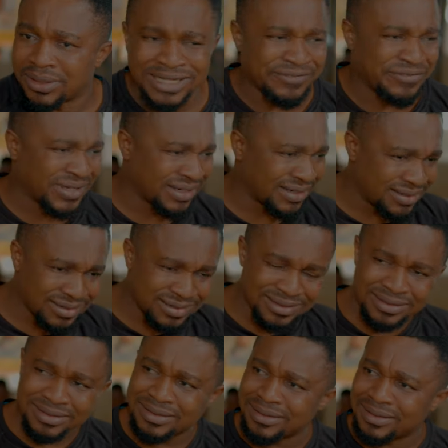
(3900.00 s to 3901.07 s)
Leaving?
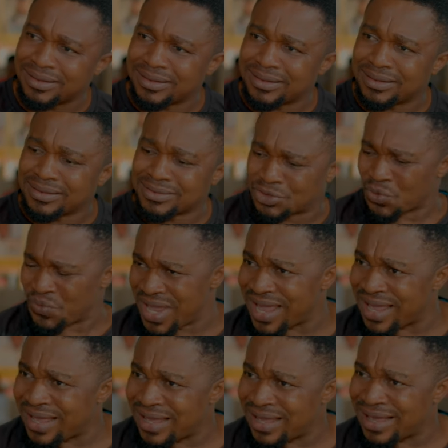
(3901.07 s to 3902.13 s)
To
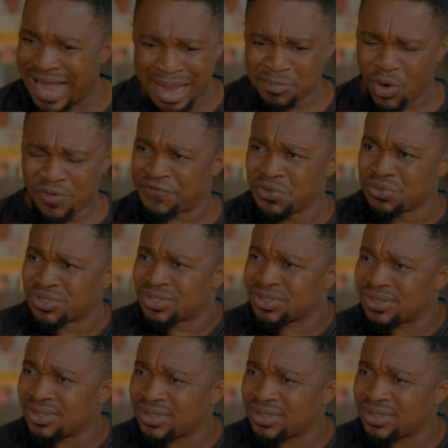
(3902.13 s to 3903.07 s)
where? I'm confused.